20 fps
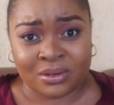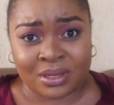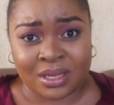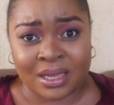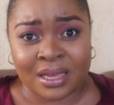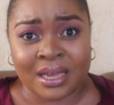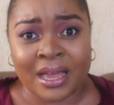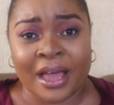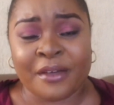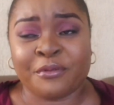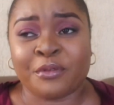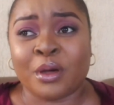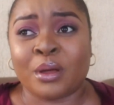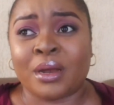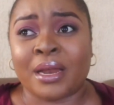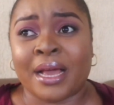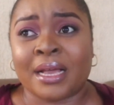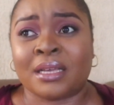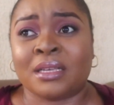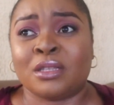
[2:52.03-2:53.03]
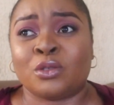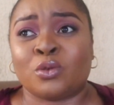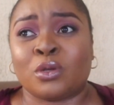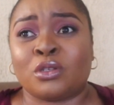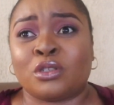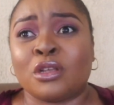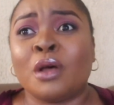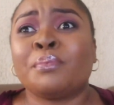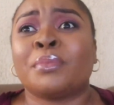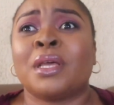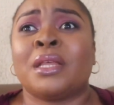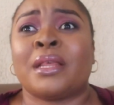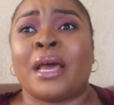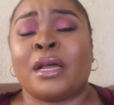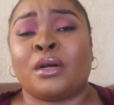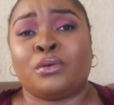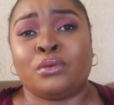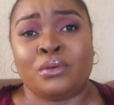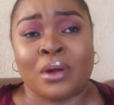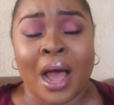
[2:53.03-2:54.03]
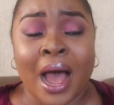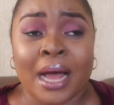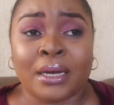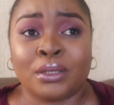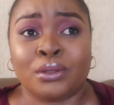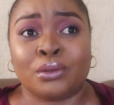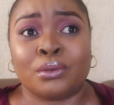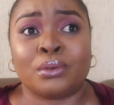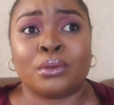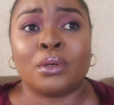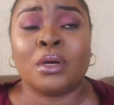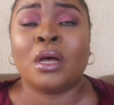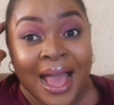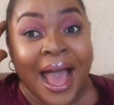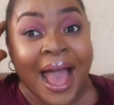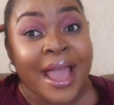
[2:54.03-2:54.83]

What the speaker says: Okay, I felt like it was something I could handle.